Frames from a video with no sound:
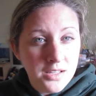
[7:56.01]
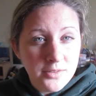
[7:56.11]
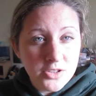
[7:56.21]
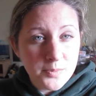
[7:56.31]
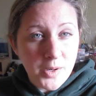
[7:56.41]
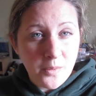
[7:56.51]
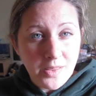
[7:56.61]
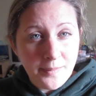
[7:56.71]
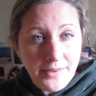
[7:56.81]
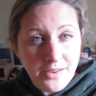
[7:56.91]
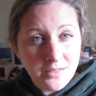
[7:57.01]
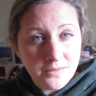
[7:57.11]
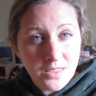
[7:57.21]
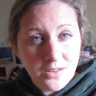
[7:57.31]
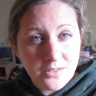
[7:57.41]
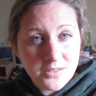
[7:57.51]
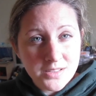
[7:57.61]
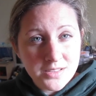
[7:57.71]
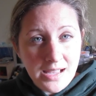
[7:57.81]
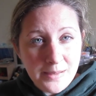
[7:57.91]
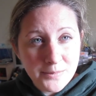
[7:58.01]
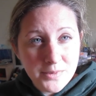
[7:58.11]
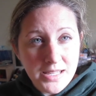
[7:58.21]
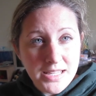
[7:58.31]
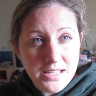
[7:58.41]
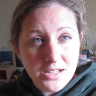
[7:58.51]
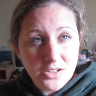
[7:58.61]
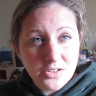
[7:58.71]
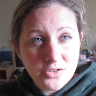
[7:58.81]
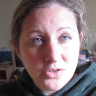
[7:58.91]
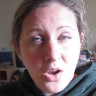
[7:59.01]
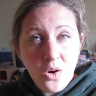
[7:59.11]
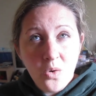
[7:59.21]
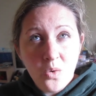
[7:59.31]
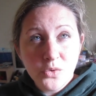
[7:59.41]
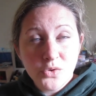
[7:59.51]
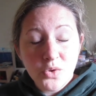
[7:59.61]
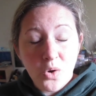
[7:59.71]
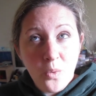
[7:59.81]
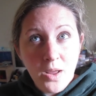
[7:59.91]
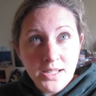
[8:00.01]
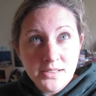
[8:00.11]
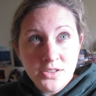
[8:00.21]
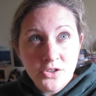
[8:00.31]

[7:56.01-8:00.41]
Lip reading: just bear with me with those. I'm so wanting to